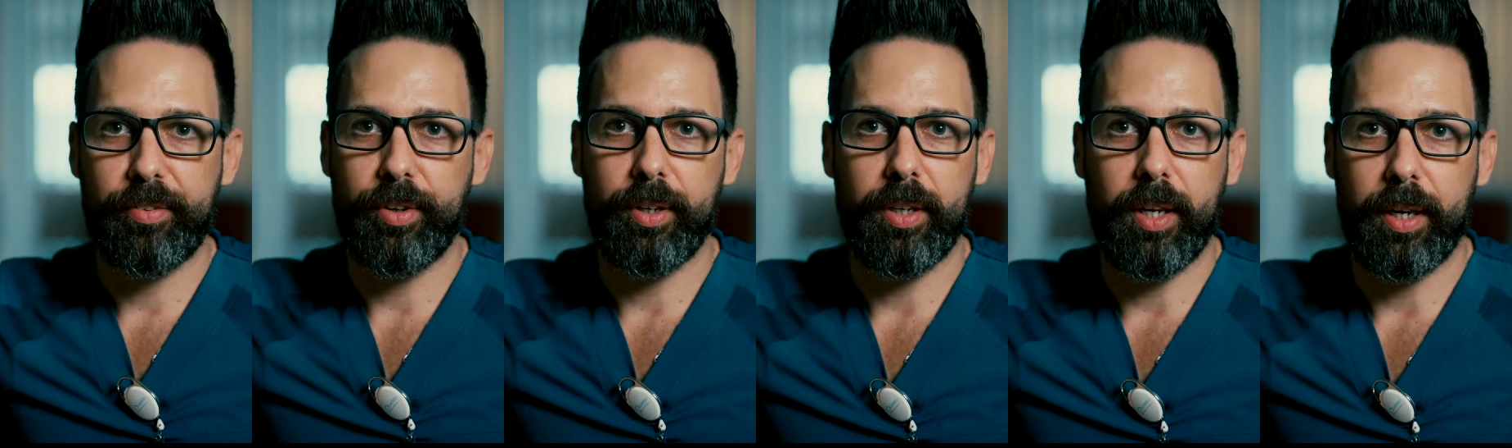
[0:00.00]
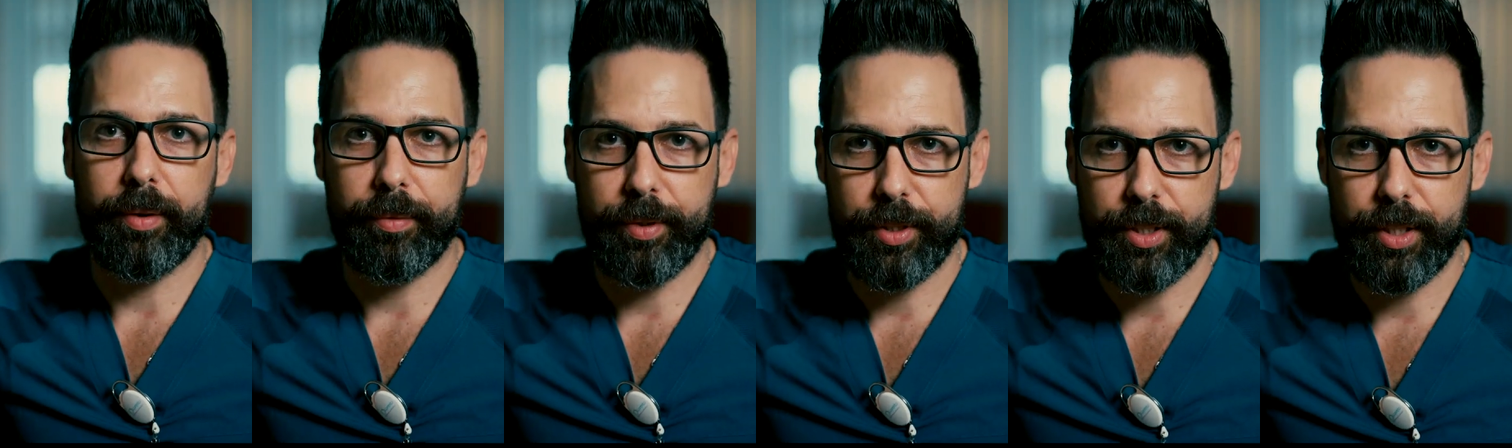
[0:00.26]
three
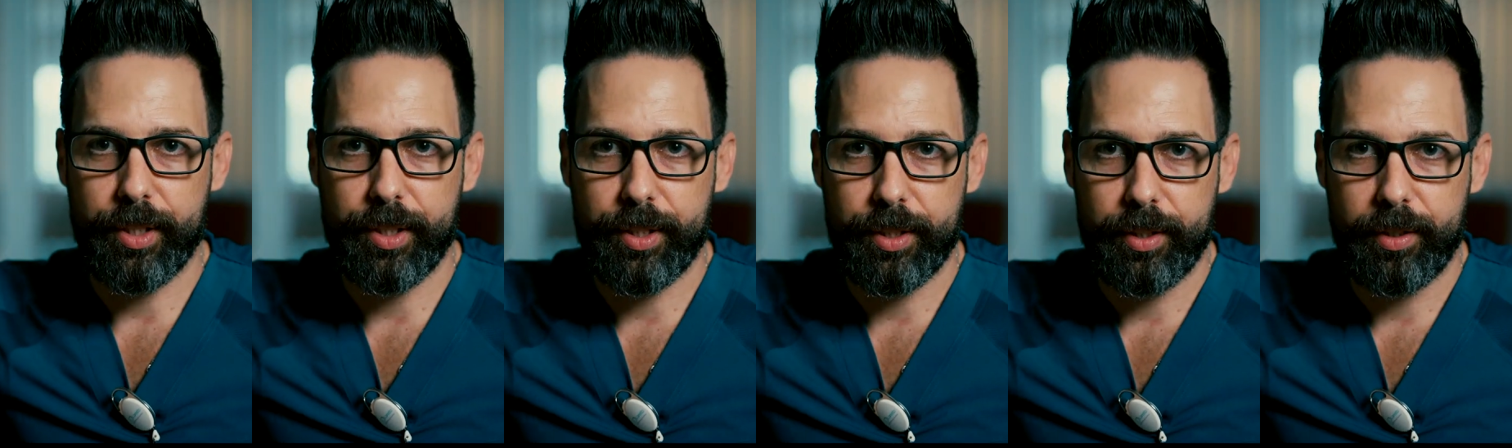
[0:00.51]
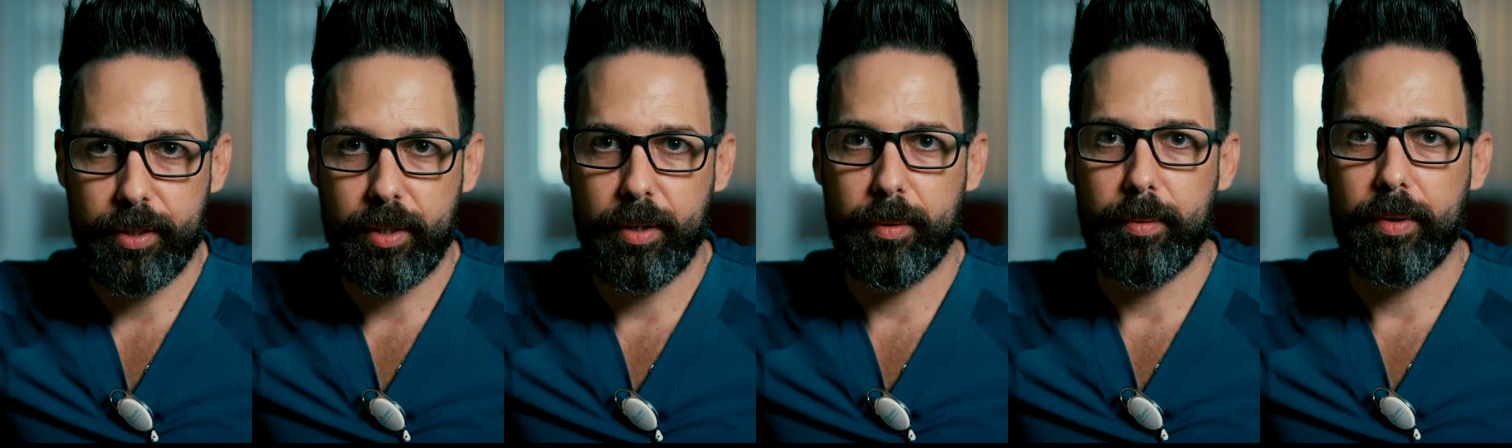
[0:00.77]
languages,
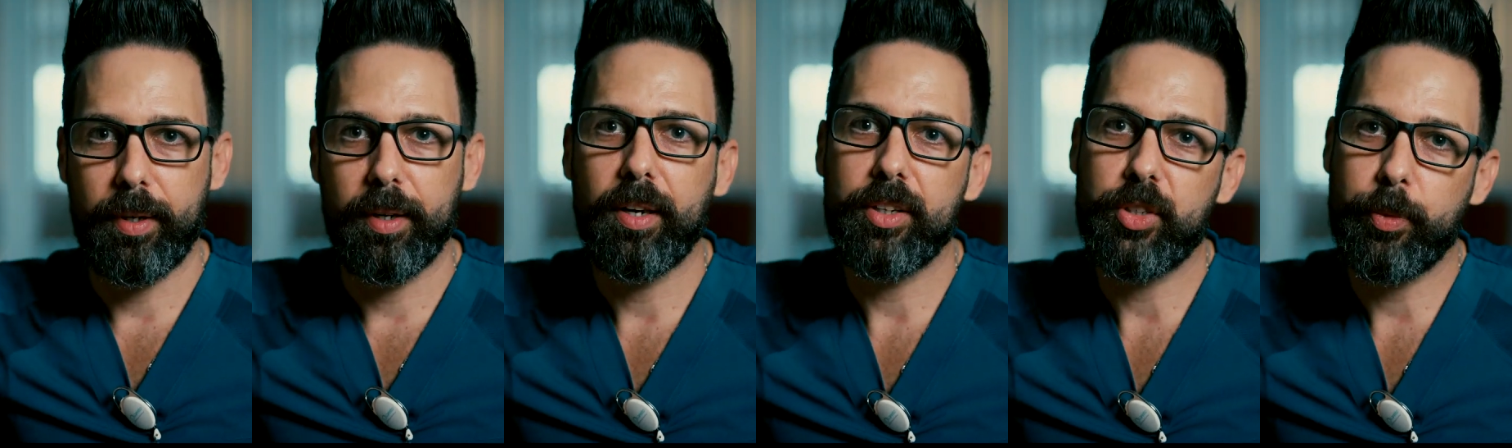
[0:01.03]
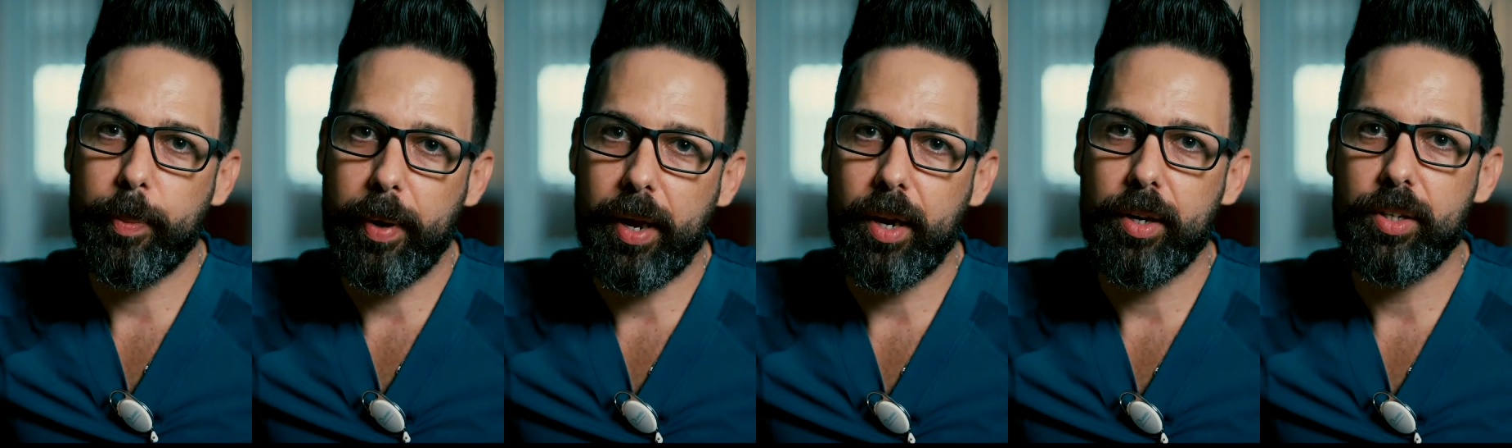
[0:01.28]

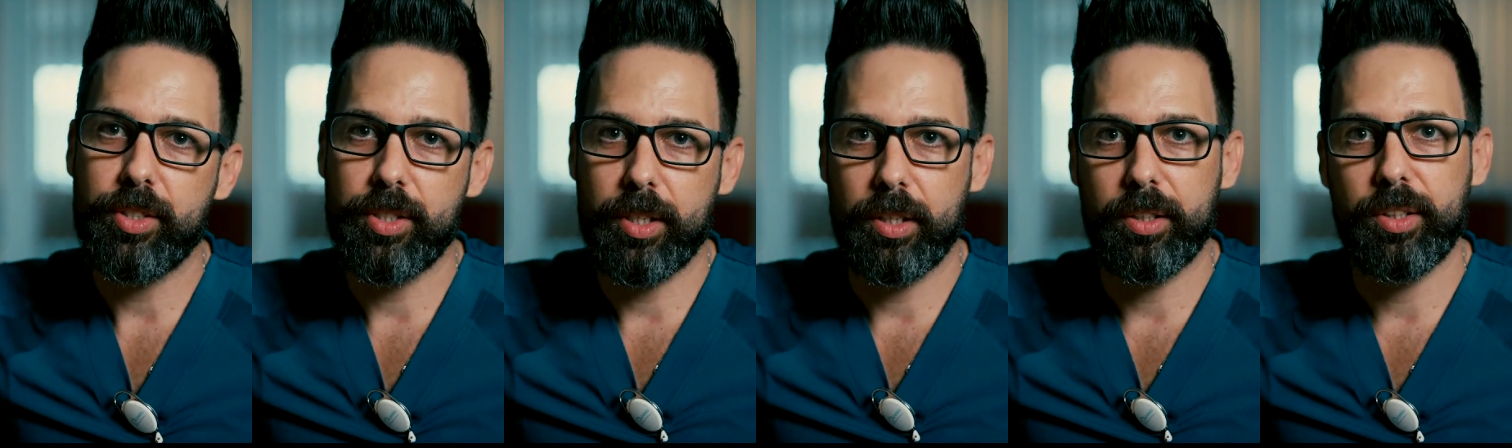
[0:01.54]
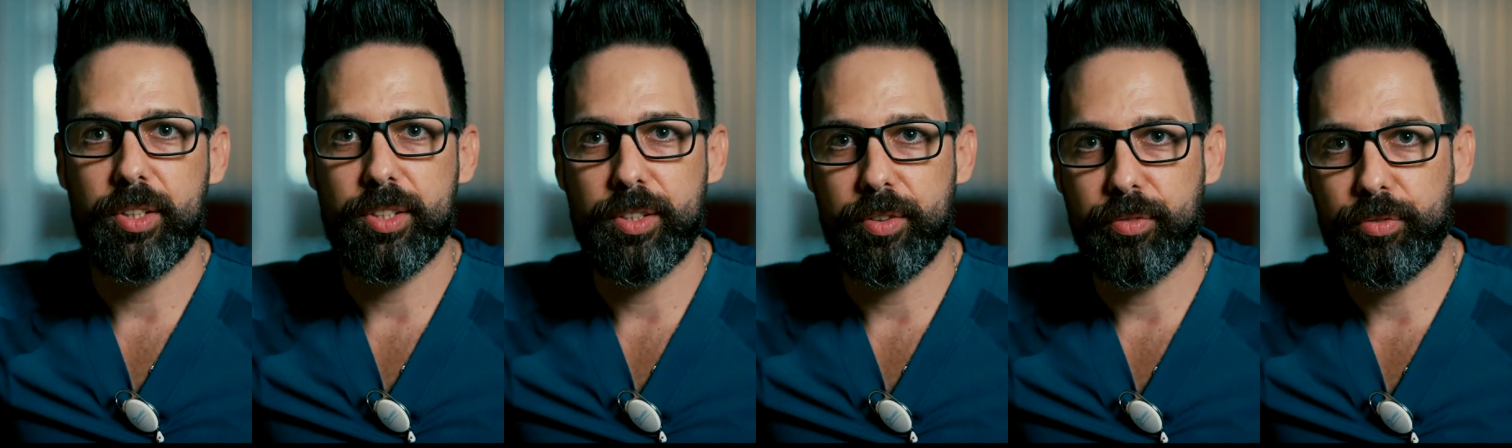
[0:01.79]
Spanish,
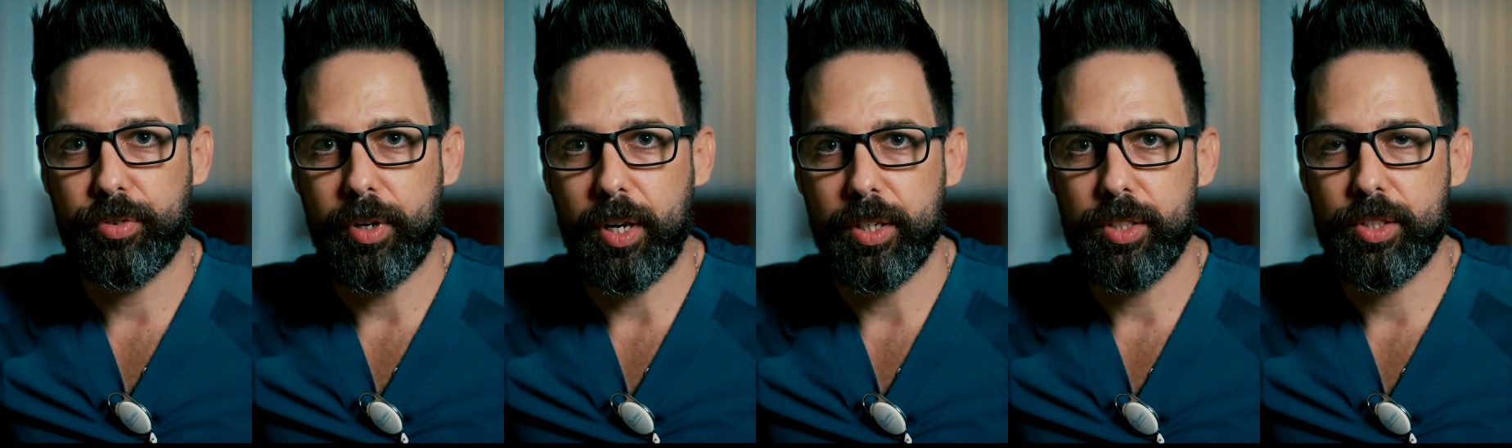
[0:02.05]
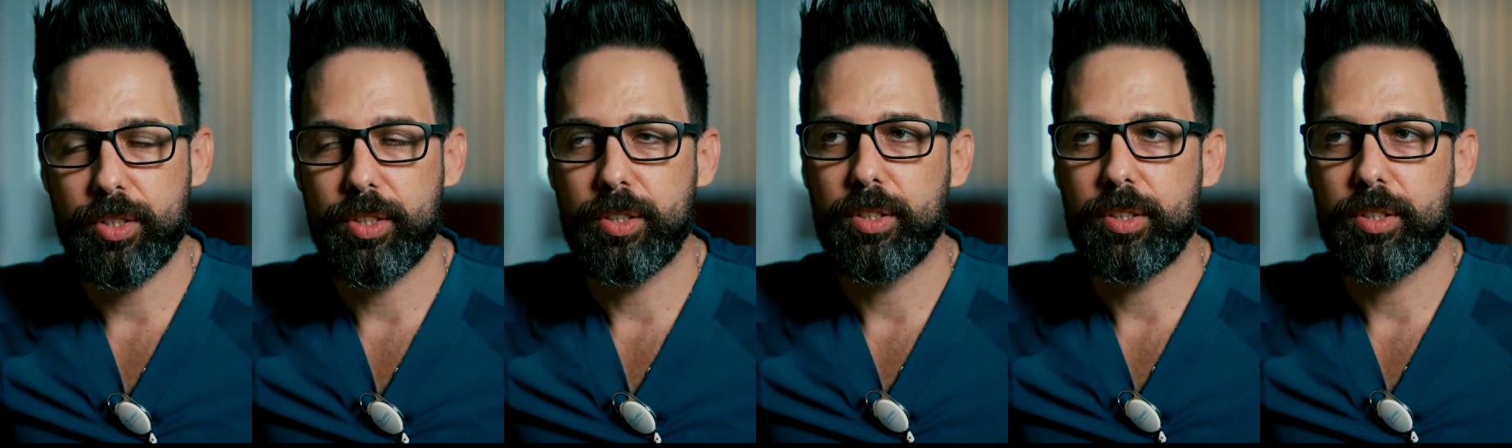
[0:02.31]
English, and French.